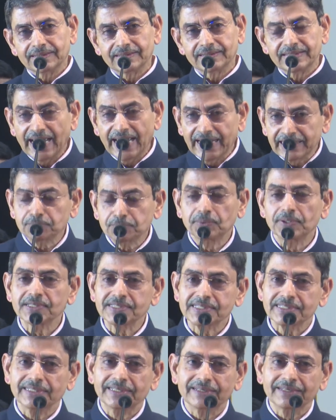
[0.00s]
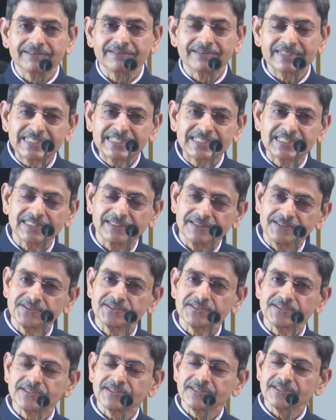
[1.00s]
that person
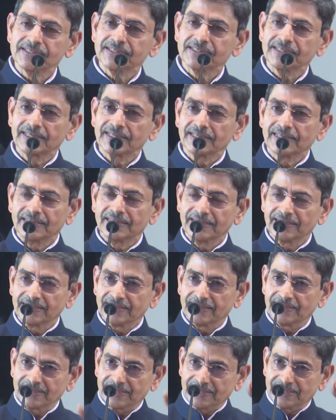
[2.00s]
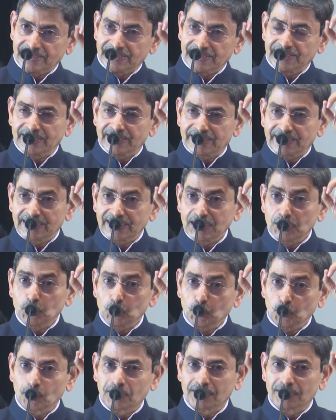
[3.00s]
reaches a
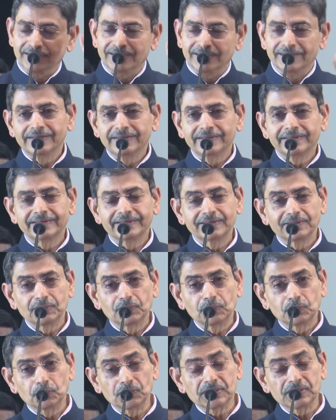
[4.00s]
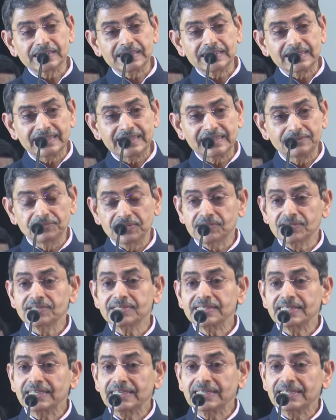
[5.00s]
loka which
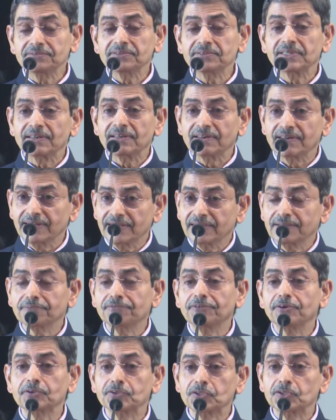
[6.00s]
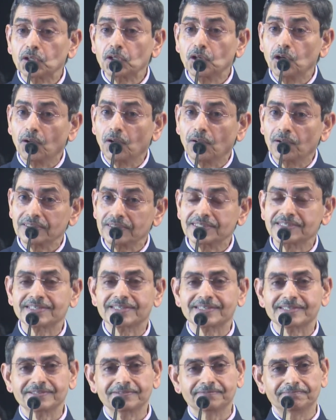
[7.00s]
is even rare for the
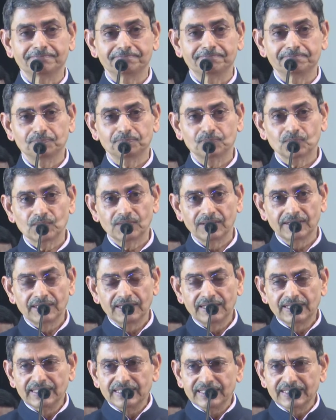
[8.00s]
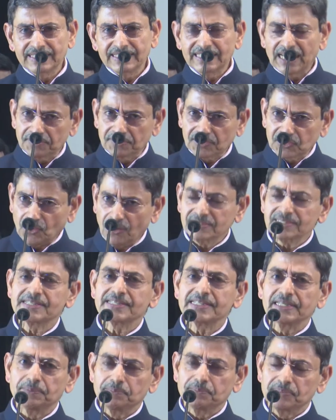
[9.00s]
gods. In our
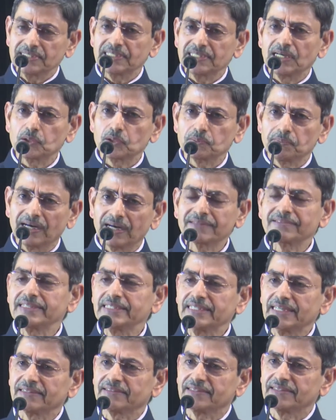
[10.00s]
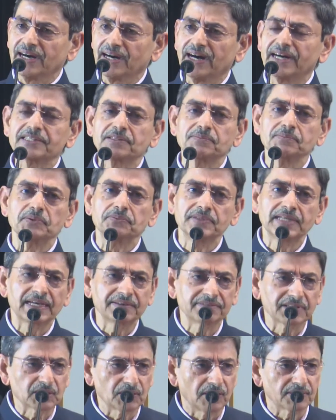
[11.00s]
concept, in our Bharatiya Adhyatma, we
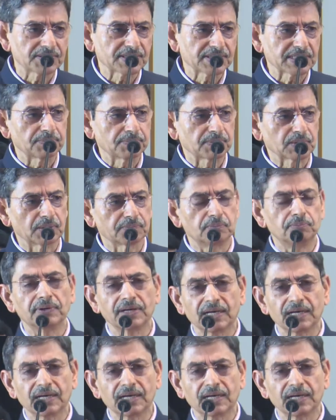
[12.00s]
have a concept of